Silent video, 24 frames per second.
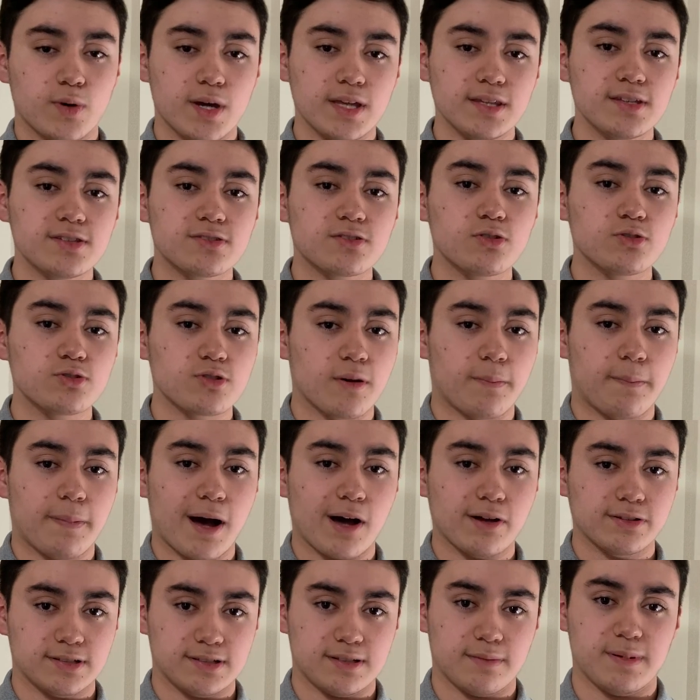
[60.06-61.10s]
end the school
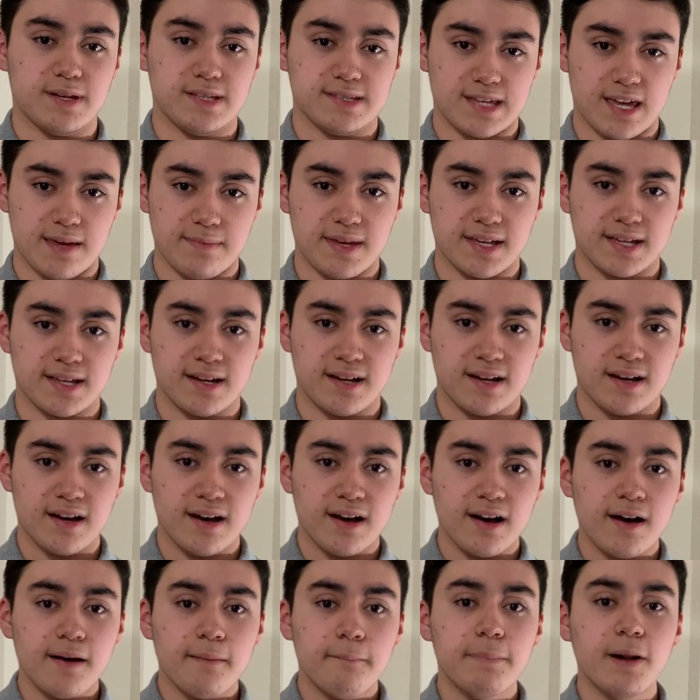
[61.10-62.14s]
dropout in the pandemic,
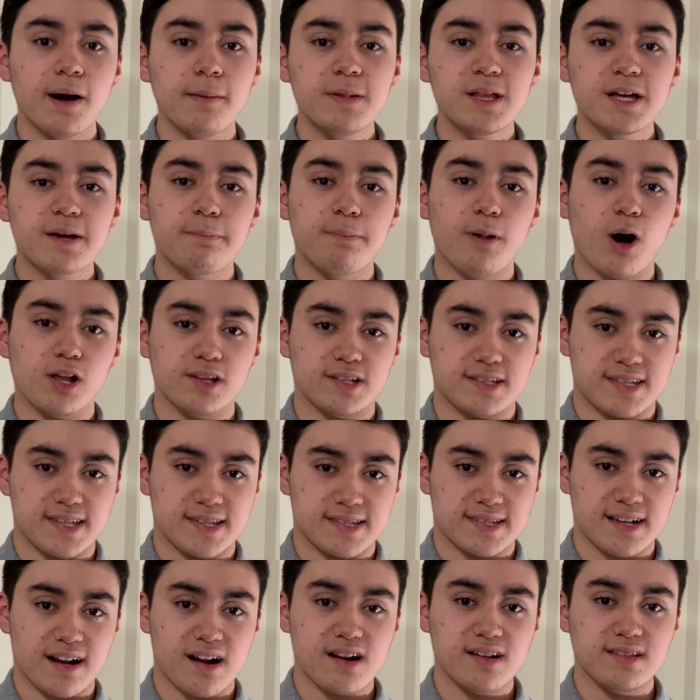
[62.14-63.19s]
public
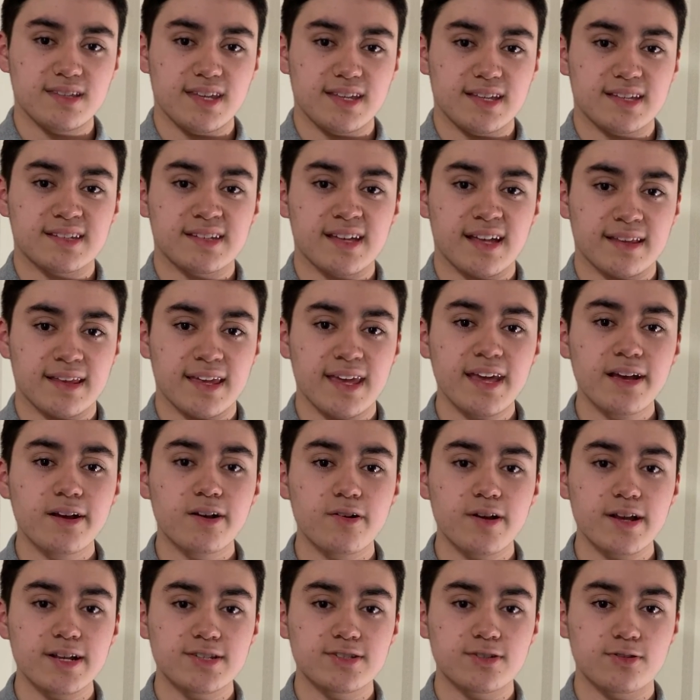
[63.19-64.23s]
policies are needed that
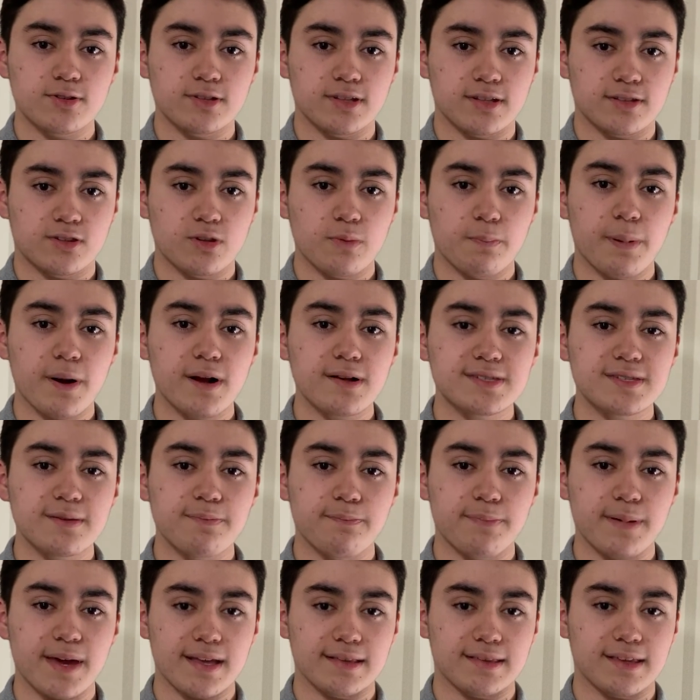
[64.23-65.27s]
encourage students to
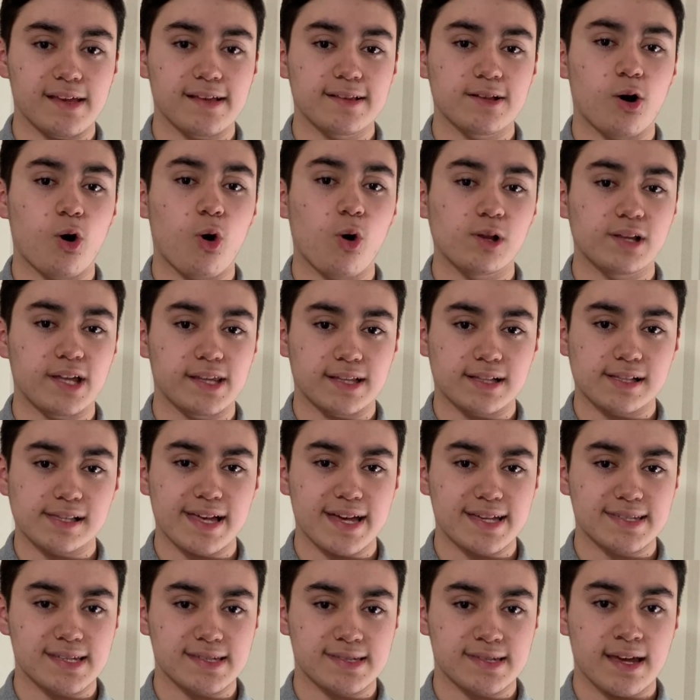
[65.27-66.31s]
participate in online
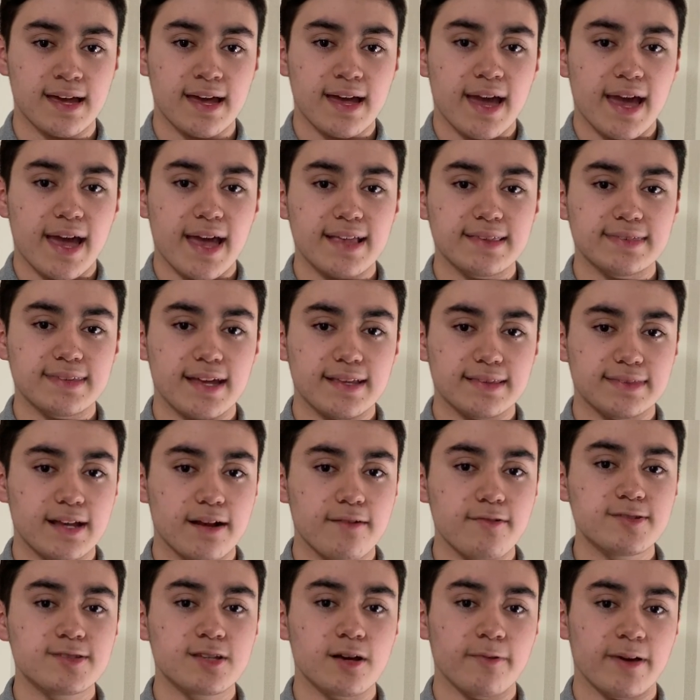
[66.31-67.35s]
classes and that
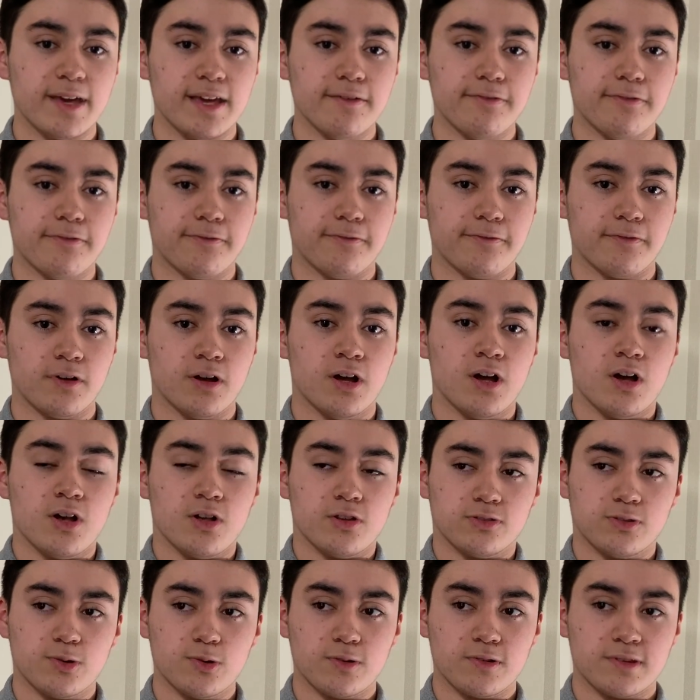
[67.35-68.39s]
there is a way
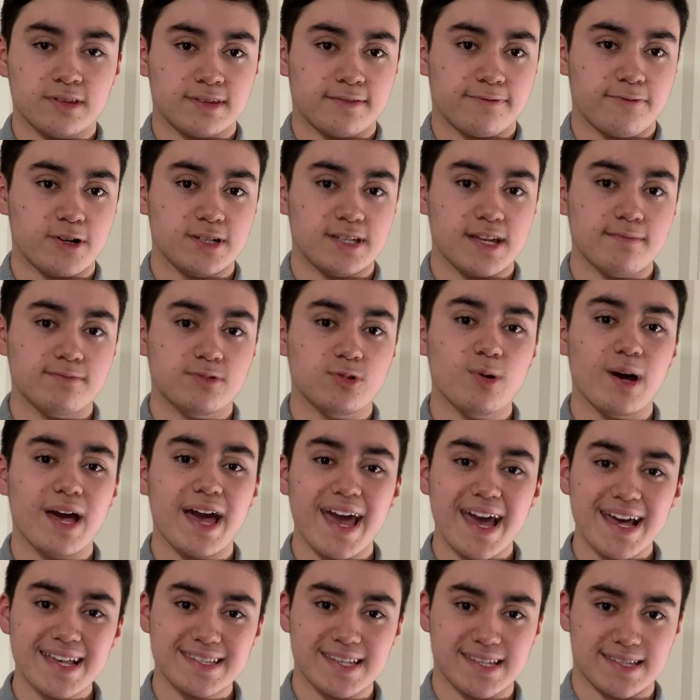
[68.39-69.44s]
for them to
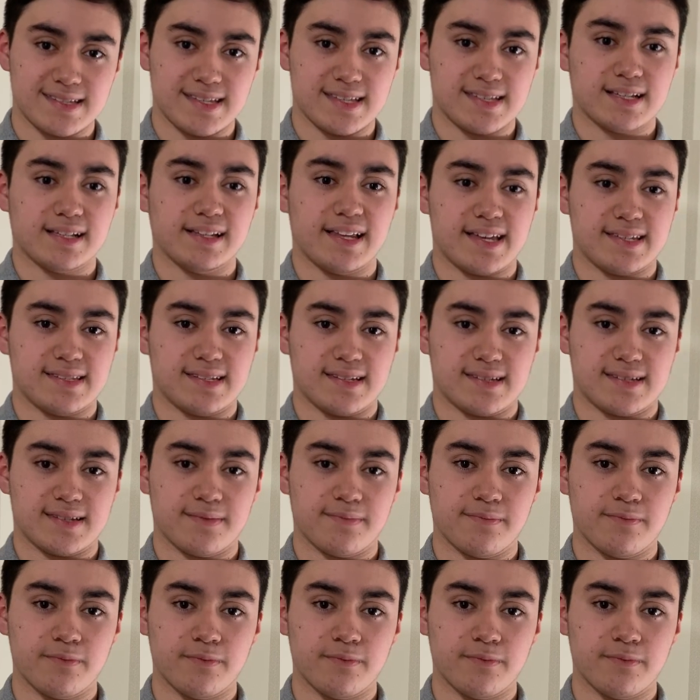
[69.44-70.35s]
access these classes.